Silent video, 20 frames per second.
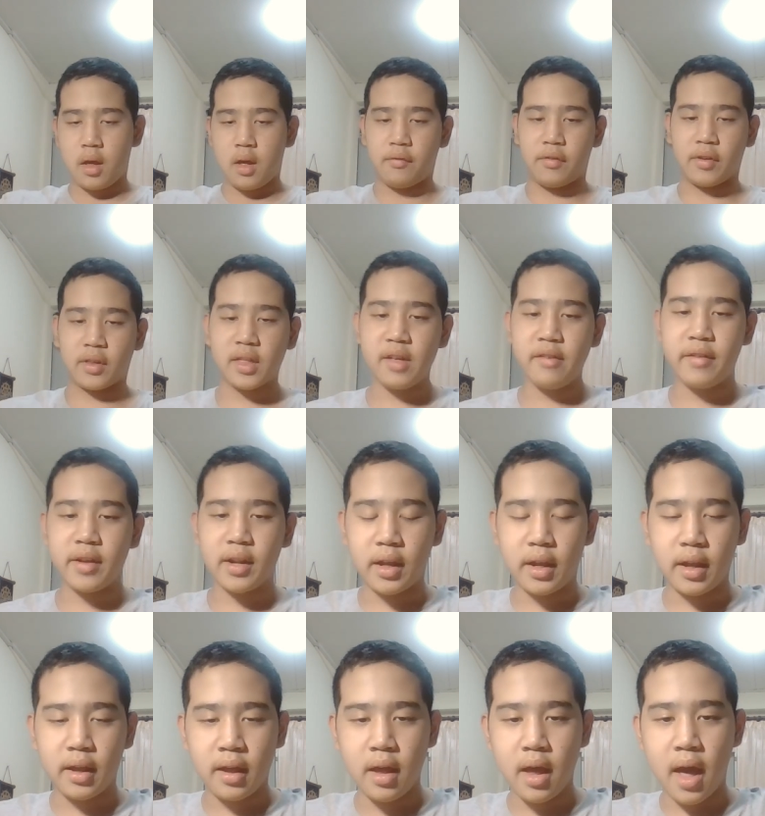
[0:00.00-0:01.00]

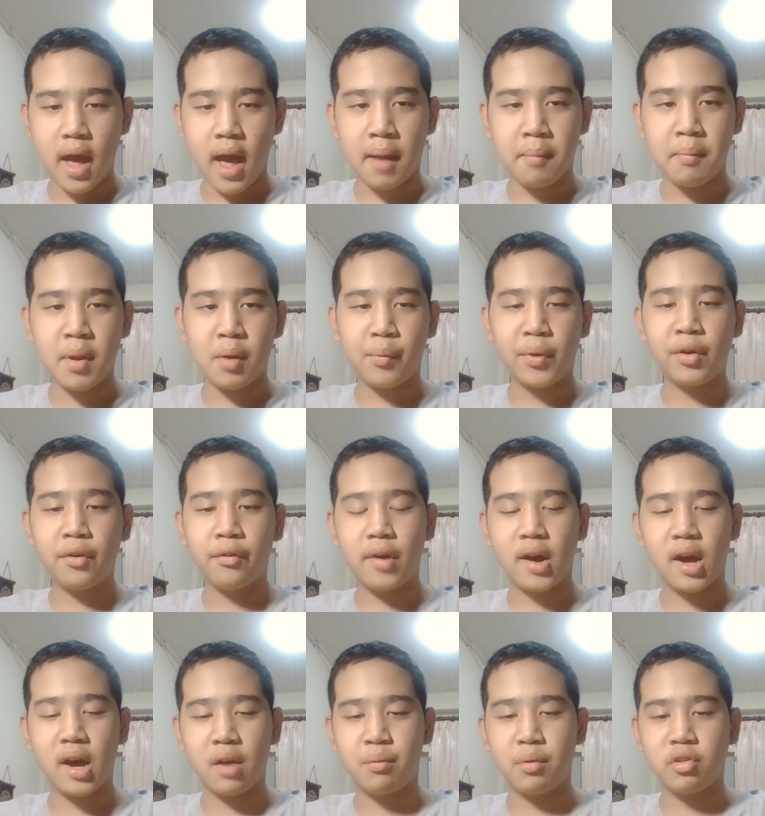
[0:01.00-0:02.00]
facility and met
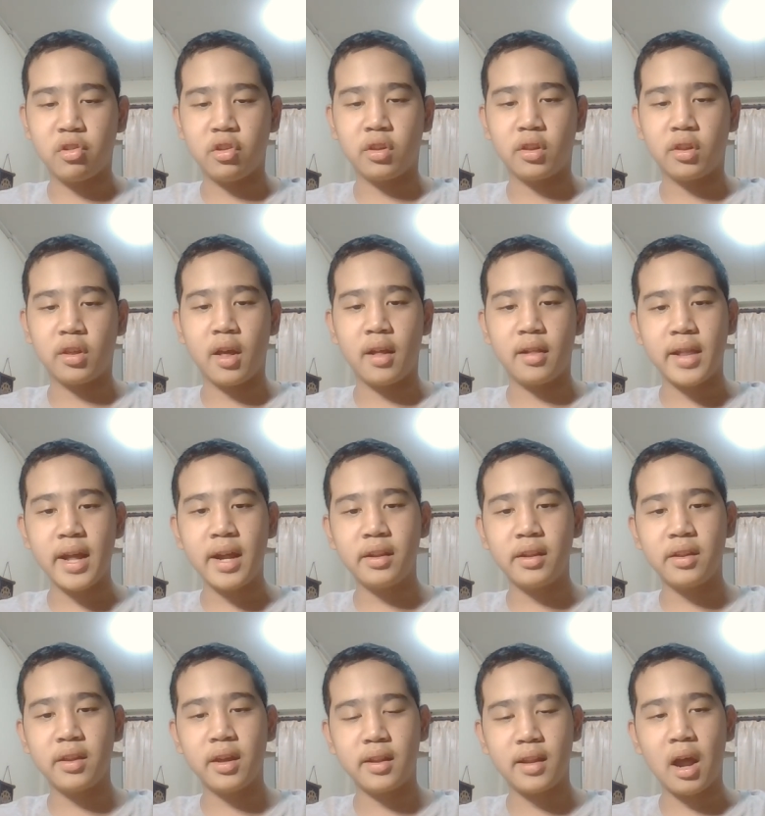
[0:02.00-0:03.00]
105 which is
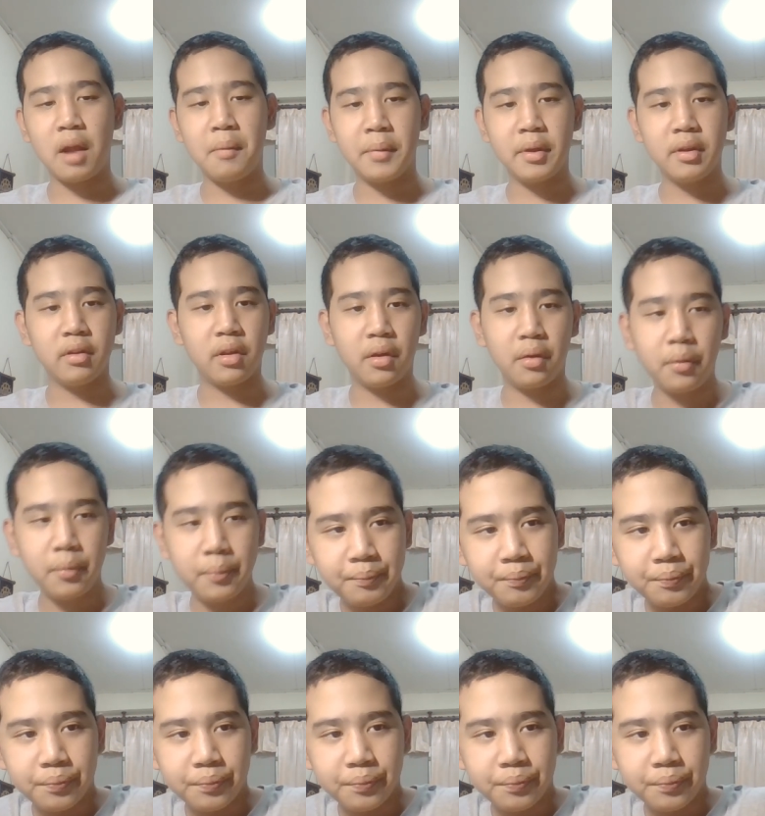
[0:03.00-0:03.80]
linked down below